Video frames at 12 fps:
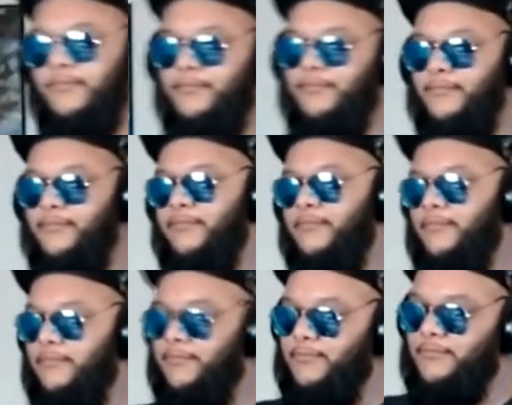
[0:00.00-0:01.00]

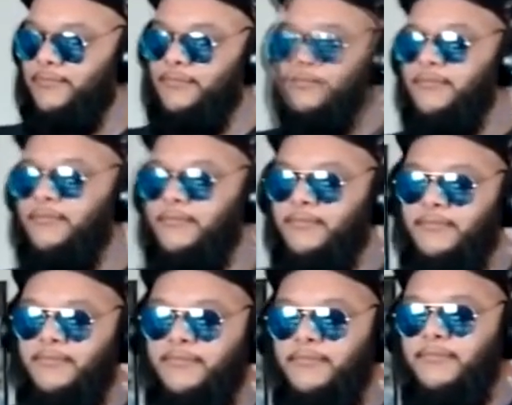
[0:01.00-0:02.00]

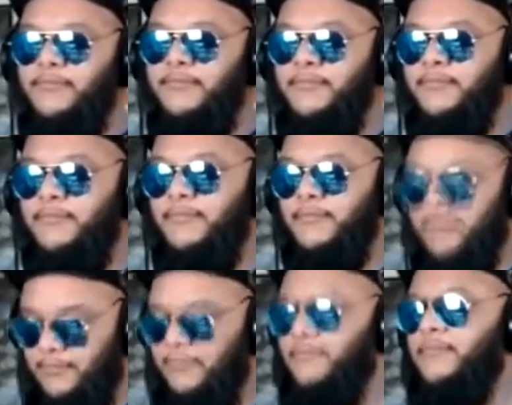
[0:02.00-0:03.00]

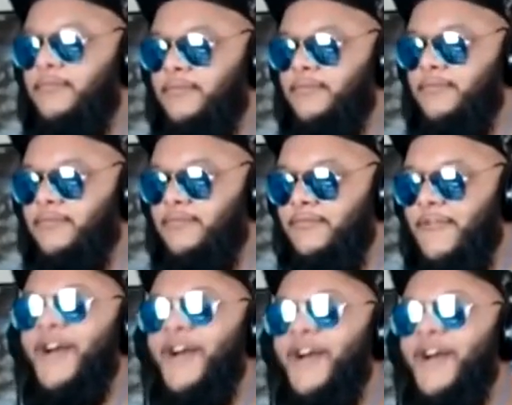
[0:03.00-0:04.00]

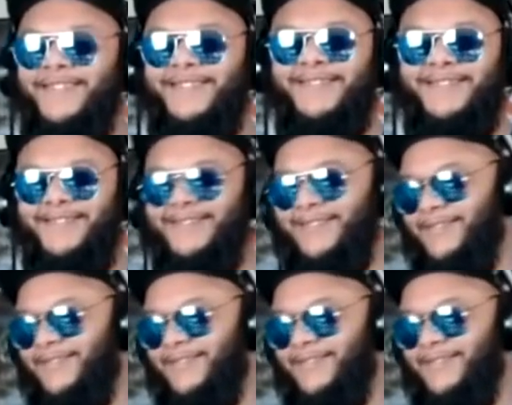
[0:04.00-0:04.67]
[no speech]